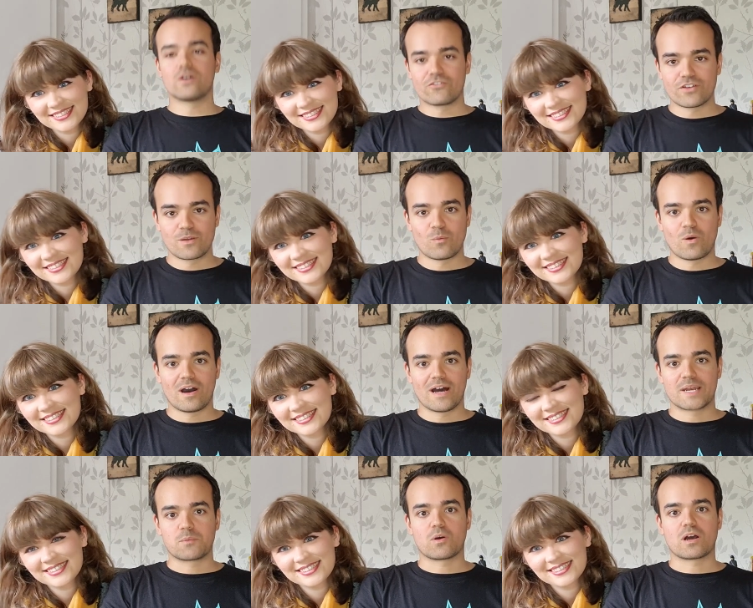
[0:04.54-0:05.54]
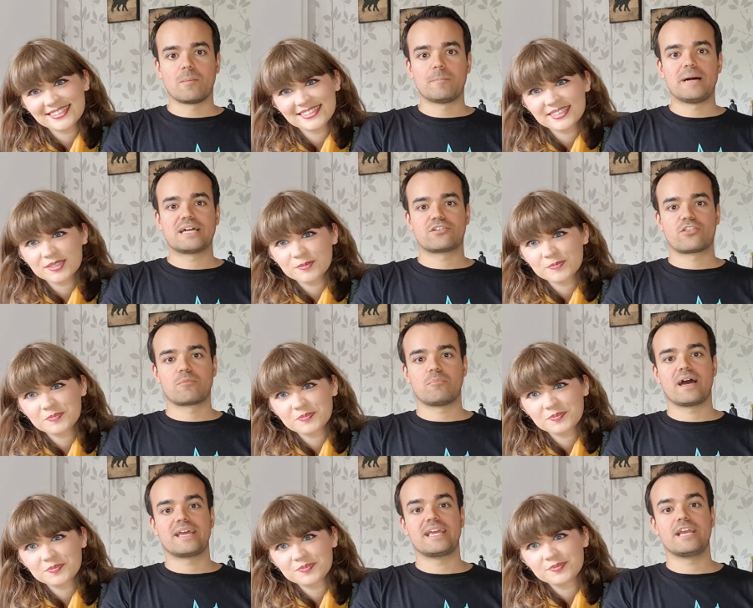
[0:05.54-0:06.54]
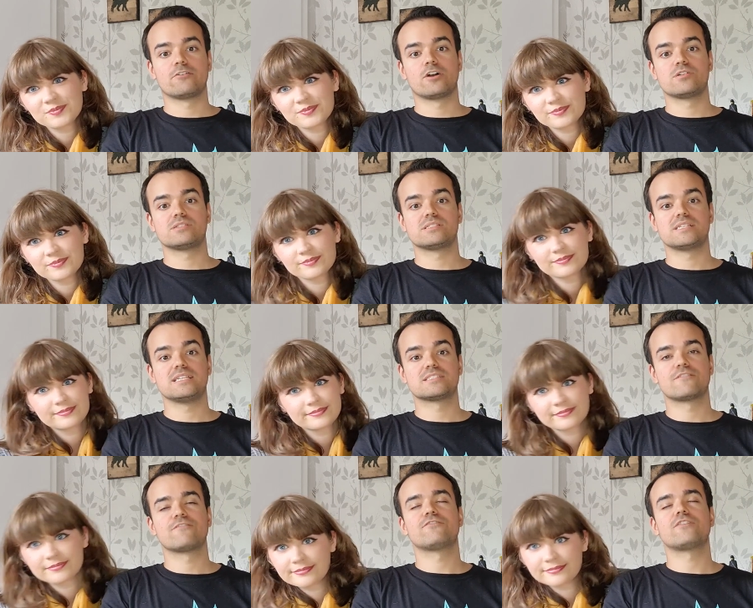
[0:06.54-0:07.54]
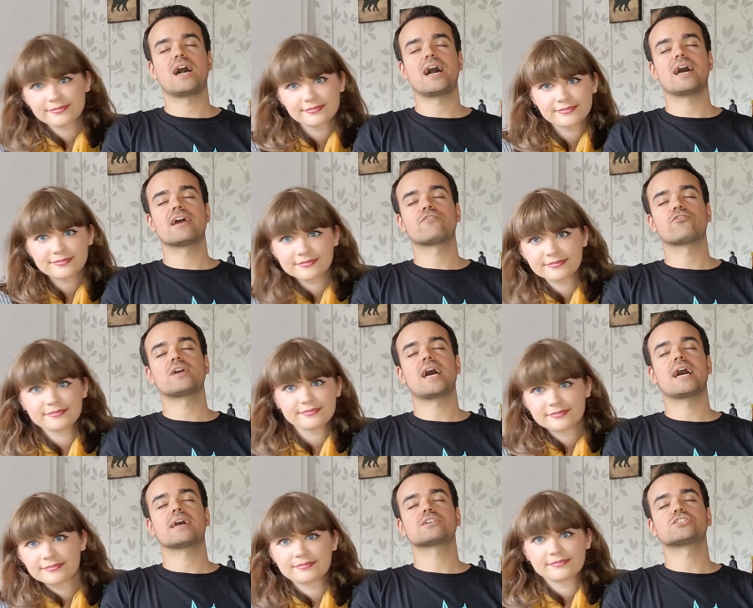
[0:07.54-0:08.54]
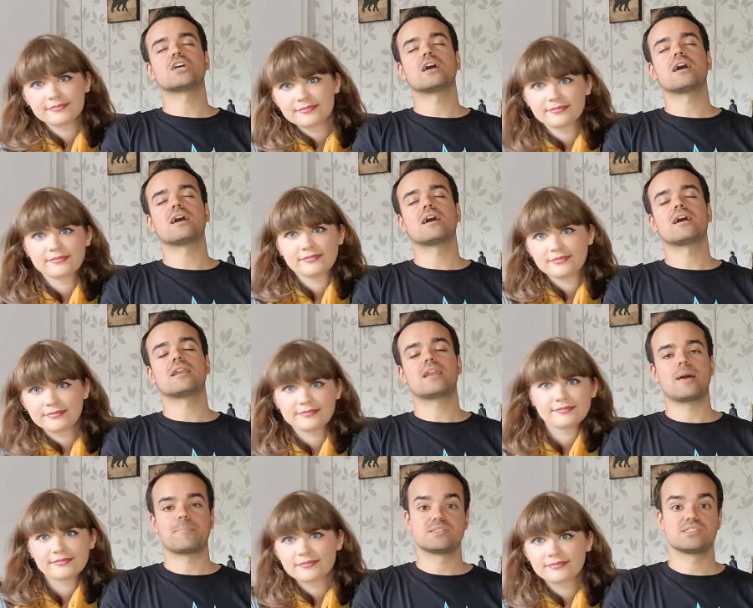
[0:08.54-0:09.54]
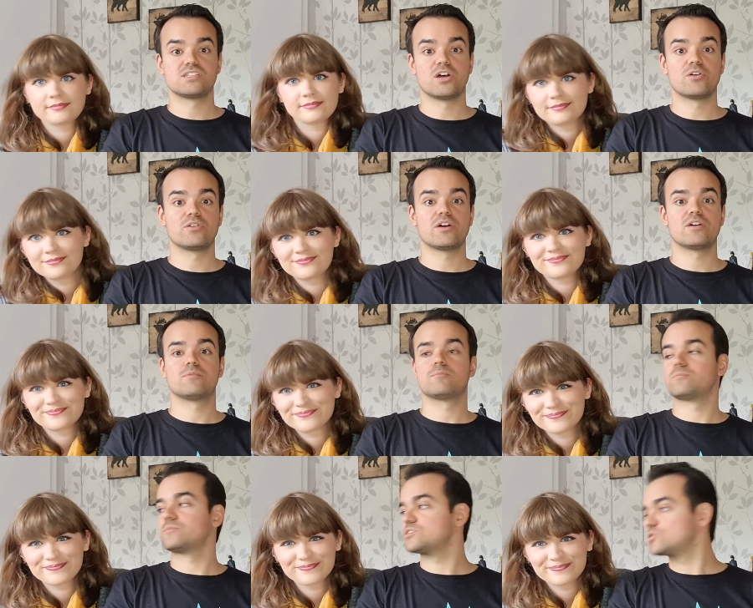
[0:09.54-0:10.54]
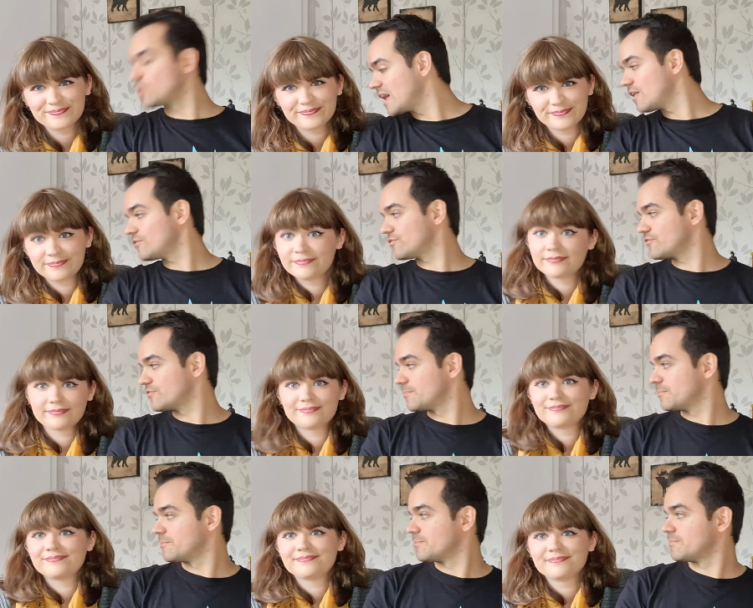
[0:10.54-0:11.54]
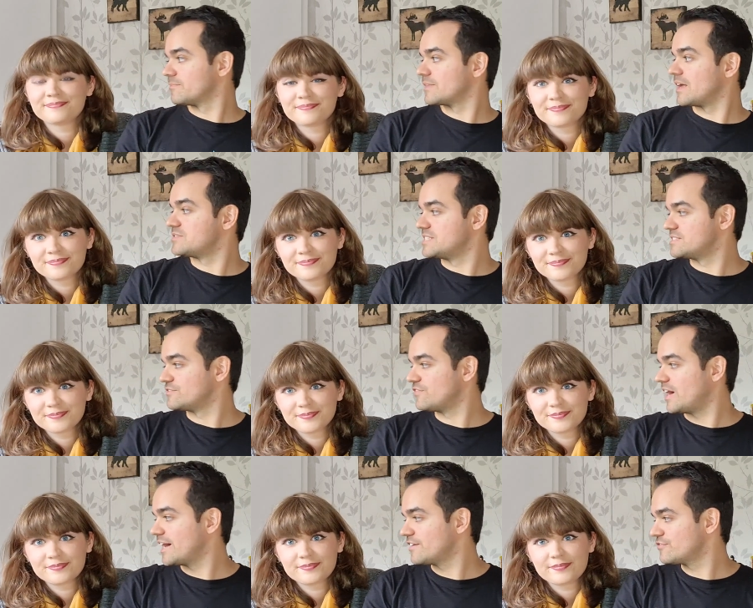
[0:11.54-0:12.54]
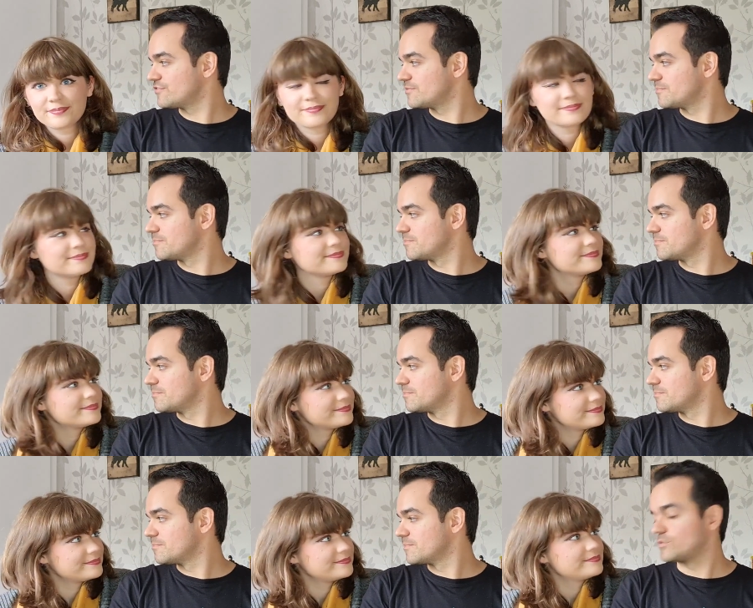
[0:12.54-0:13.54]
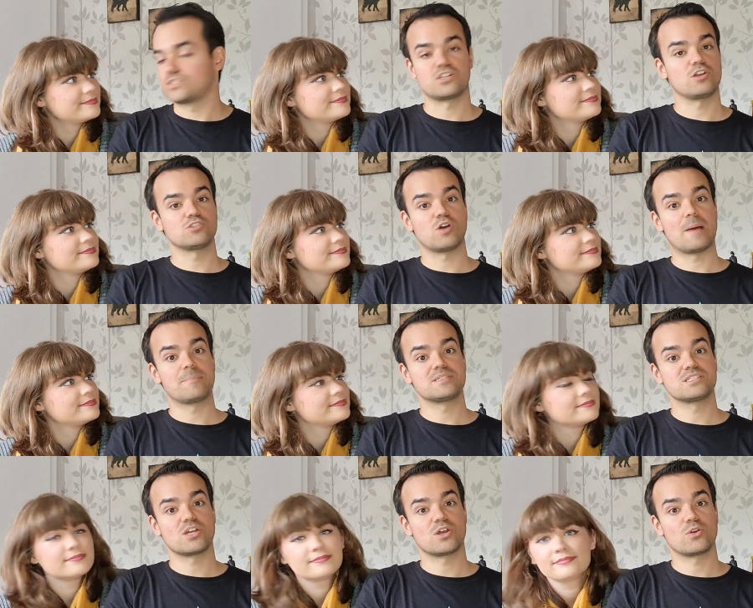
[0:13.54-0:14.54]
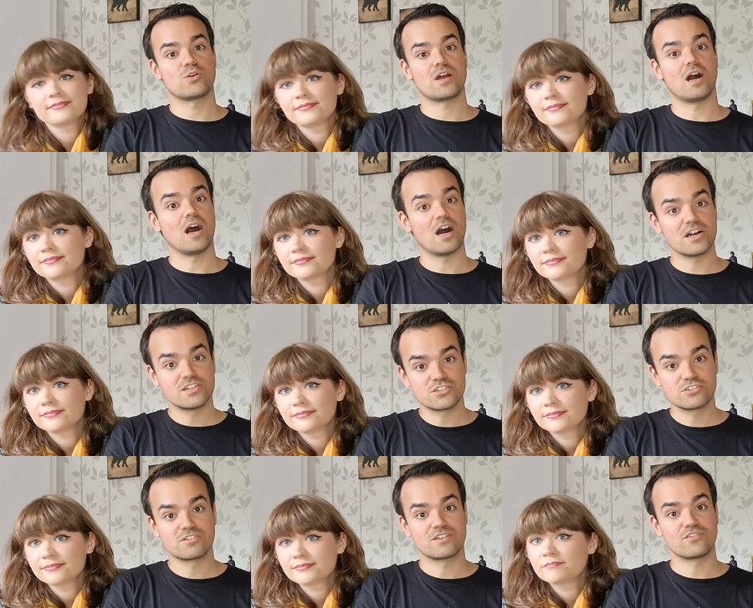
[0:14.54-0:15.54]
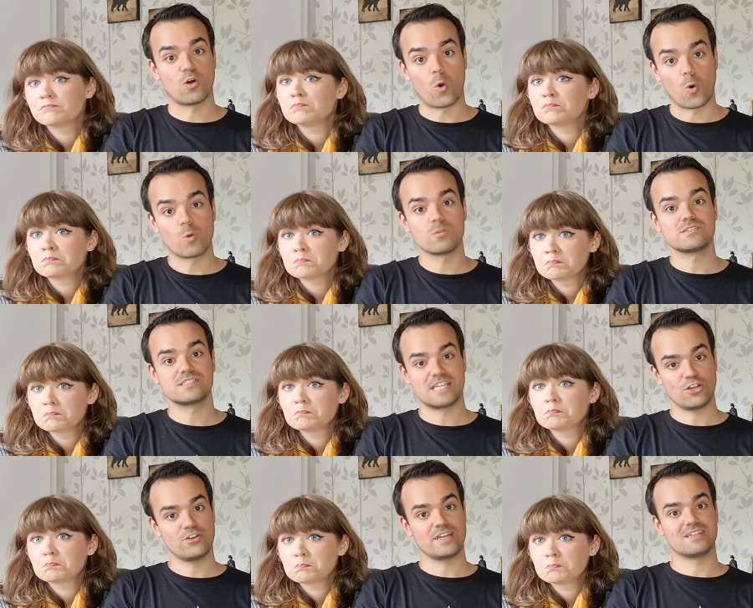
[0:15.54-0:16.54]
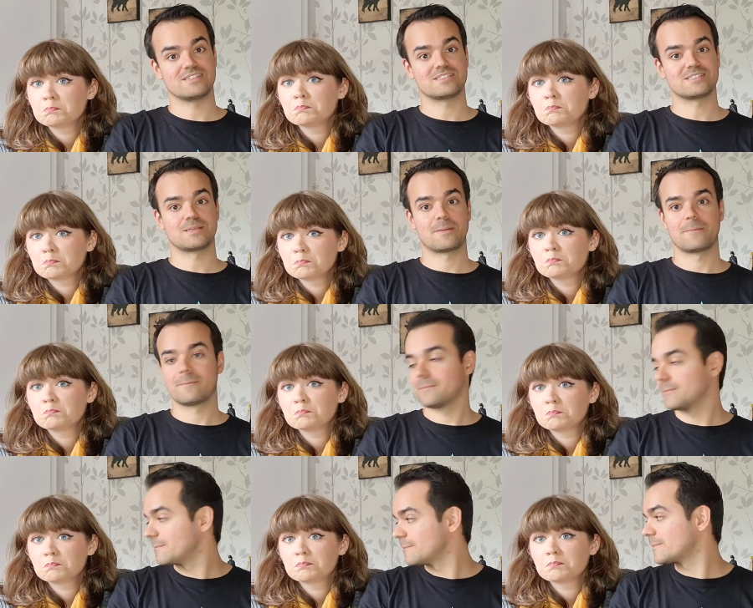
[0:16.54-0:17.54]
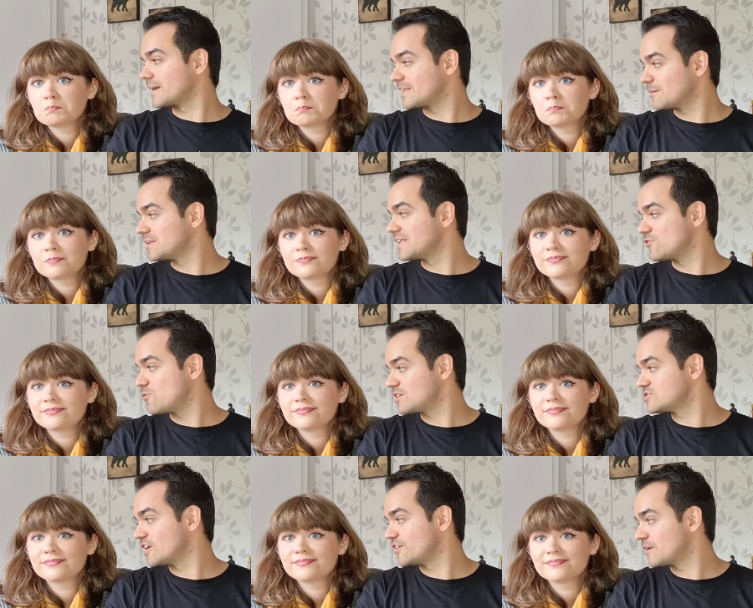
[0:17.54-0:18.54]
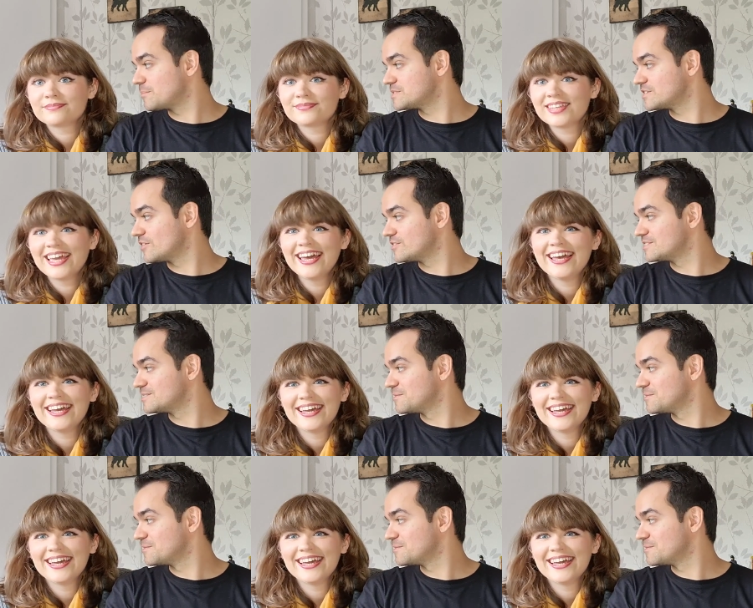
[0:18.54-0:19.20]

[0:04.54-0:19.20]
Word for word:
Speaker 1: everyone! Welcome back to the My Hero Season 5 reaction, episode 12 of Season 5, which is also episode 100 of the whole series. Can you believe you watched 100 episodes?